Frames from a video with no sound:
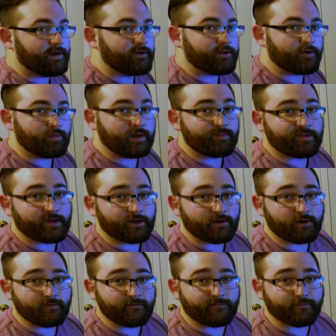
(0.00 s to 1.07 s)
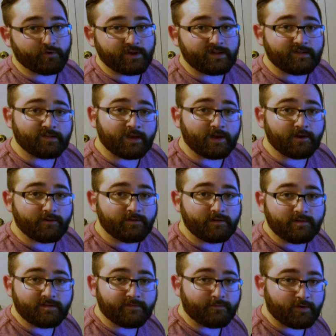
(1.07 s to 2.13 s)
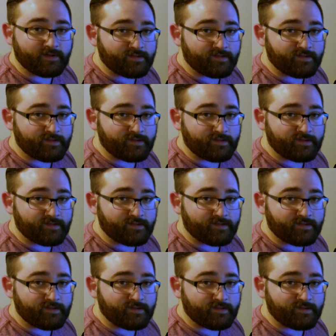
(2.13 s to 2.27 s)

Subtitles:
found on a website called Free Sound. It's